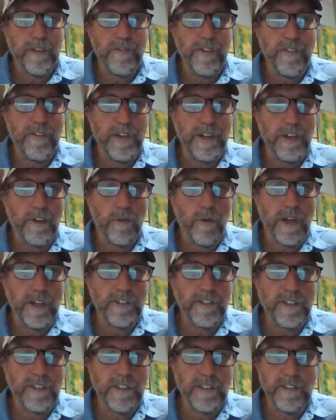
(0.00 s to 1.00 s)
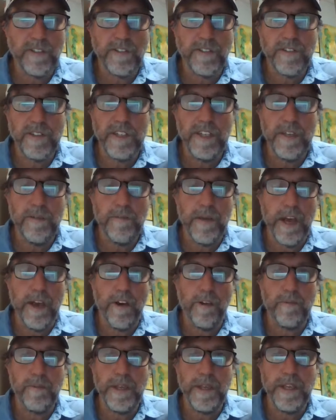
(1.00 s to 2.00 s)
If you have any questions,
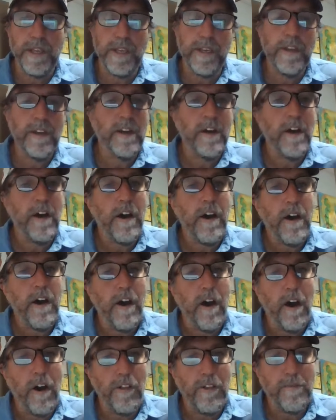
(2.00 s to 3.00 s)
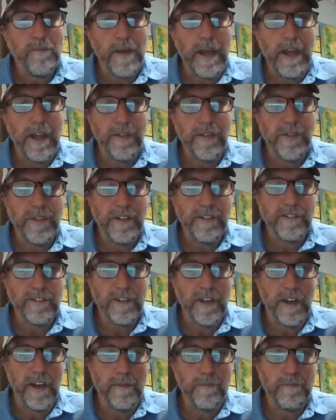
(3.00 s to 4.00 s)
email me. All the math is
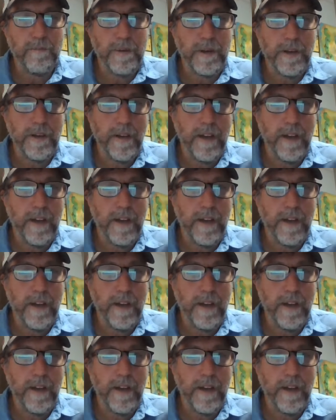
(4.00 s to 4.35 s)
up.